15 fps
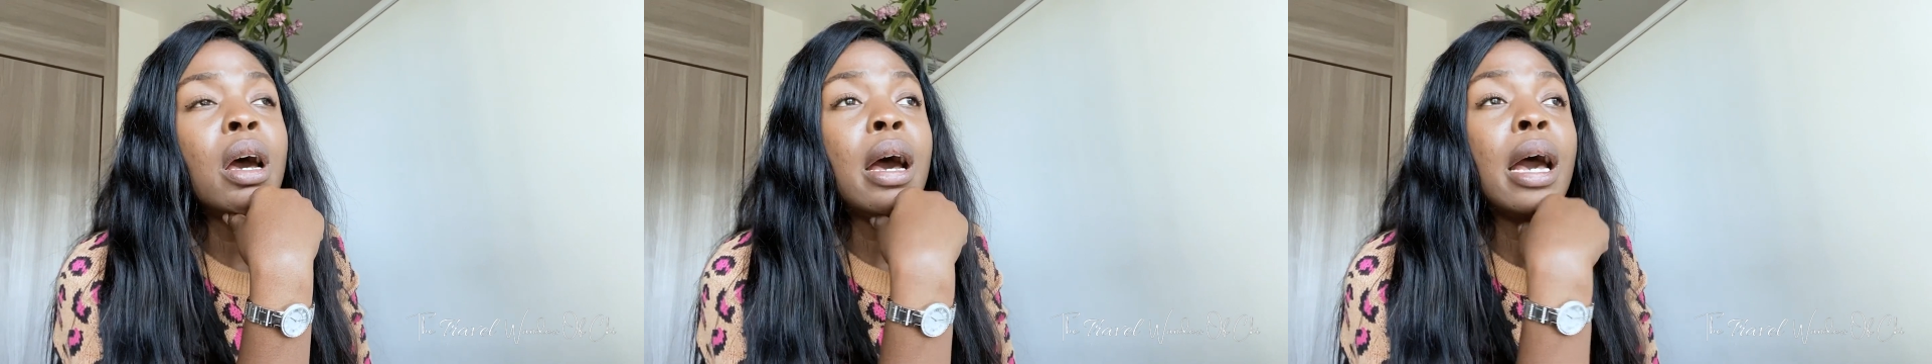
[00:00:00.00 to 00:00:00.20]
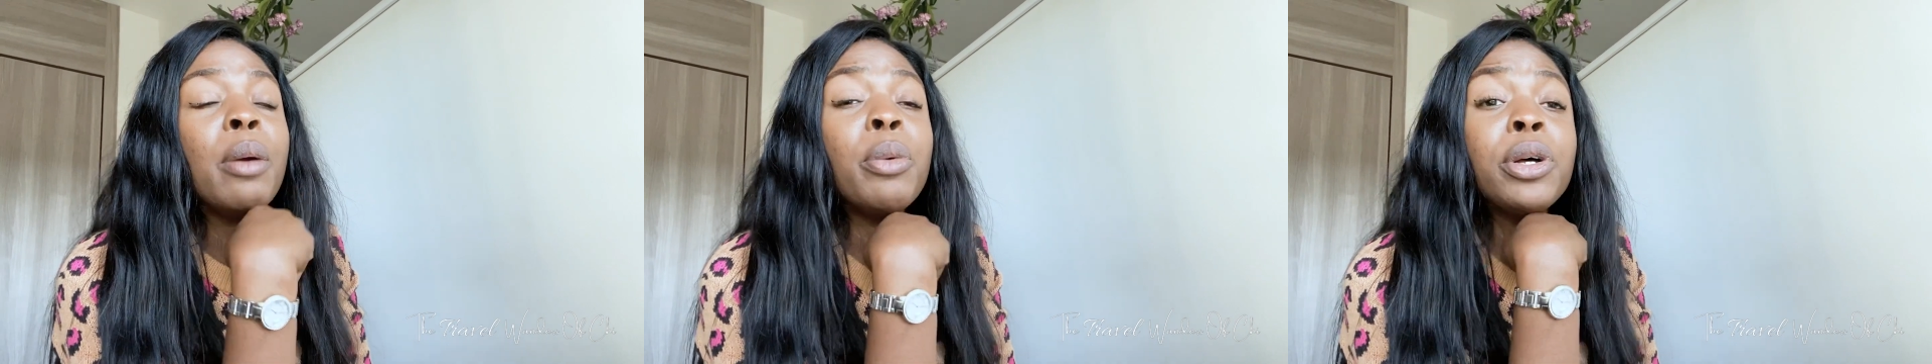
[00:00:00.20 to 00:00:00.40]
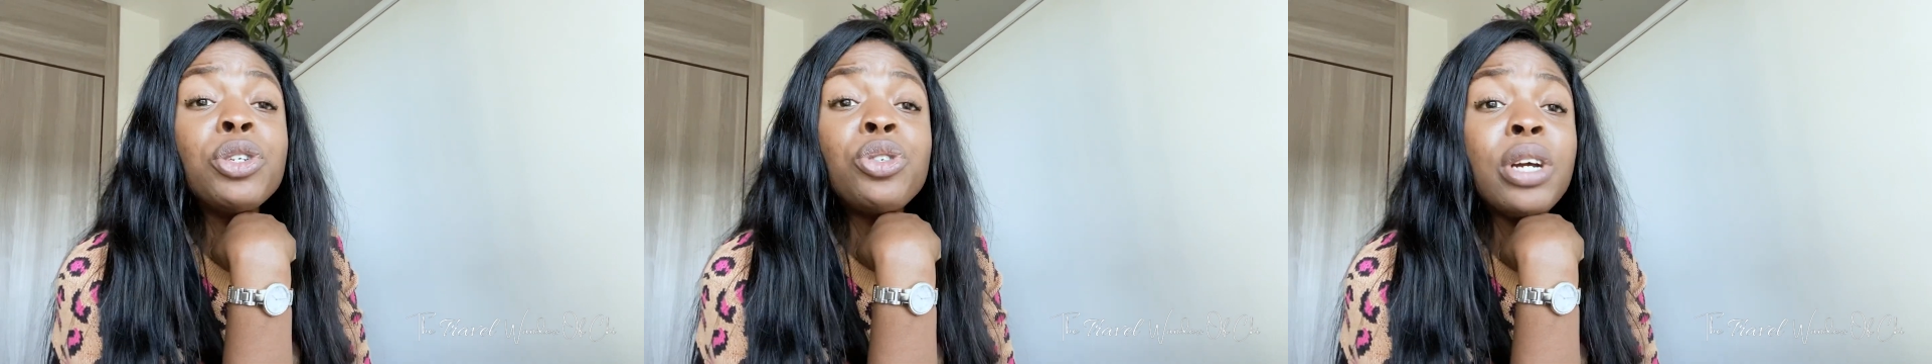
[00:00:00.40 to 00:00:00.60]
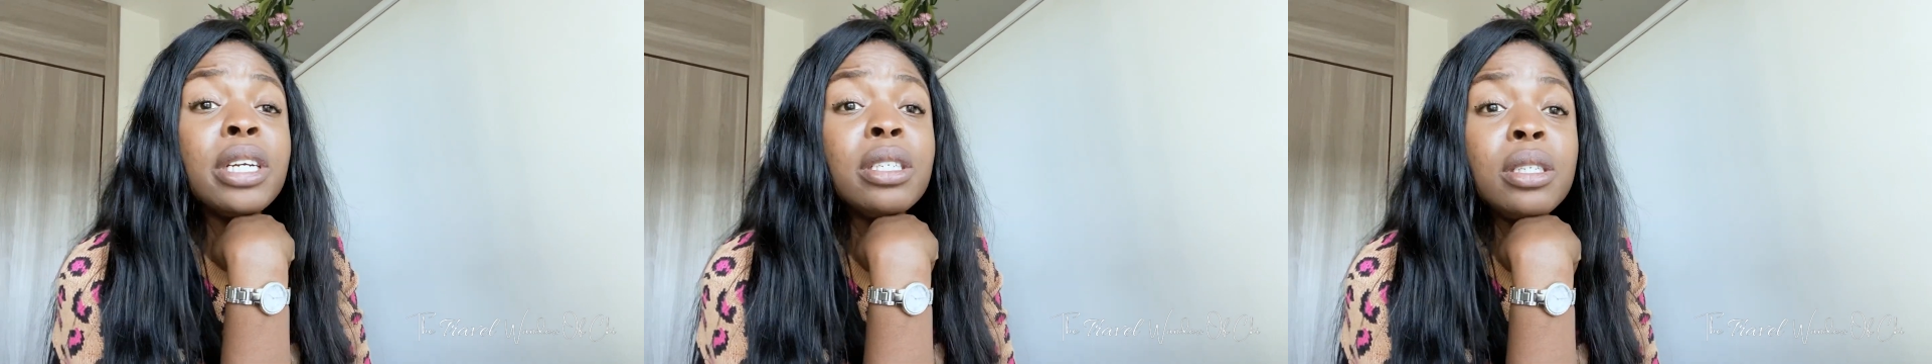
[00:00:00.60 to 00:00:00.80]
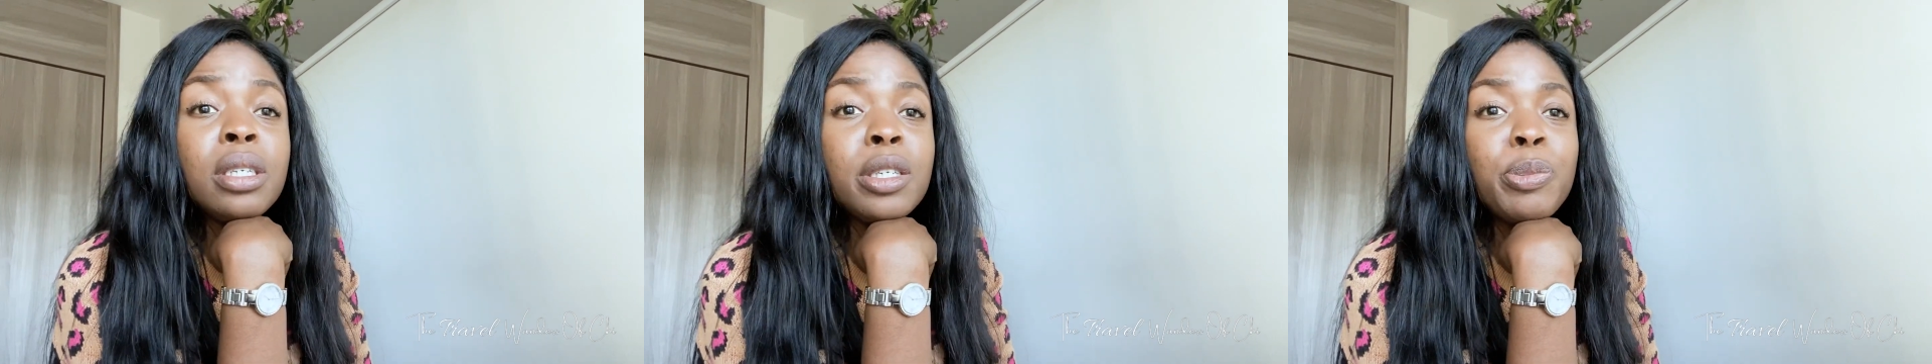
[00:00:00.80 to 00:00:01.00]
I will try
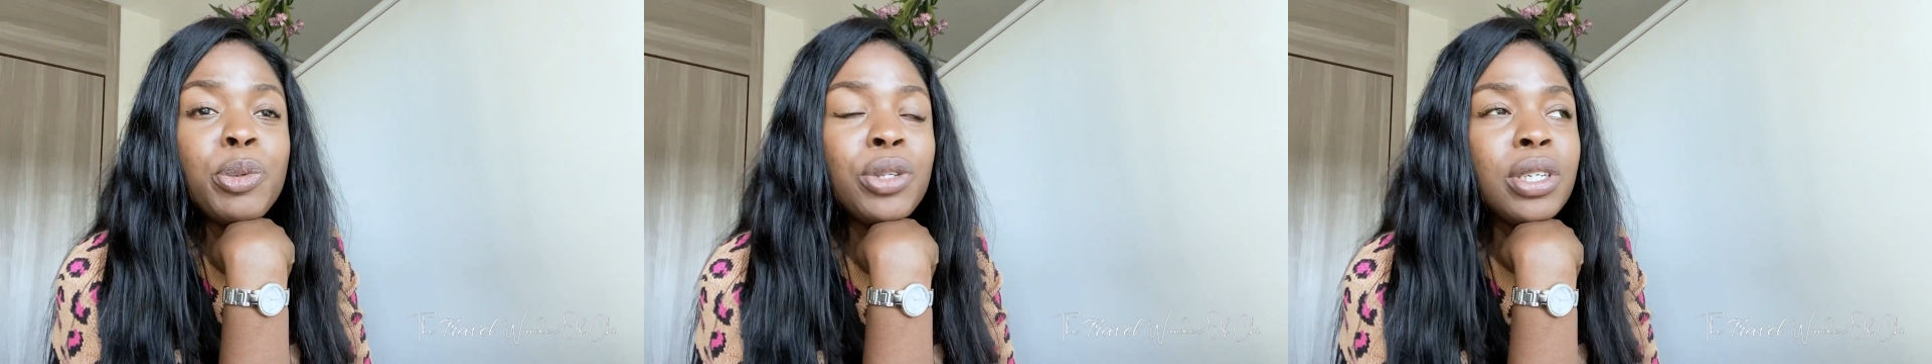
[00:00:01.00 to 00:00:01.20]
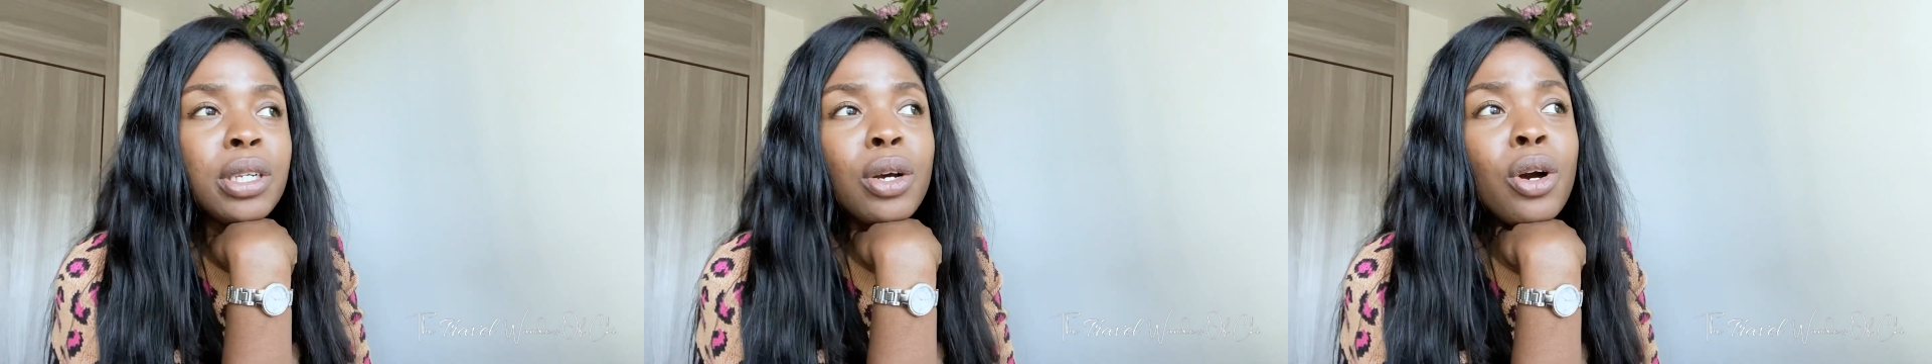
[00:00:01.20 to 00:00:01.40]
to dispute it.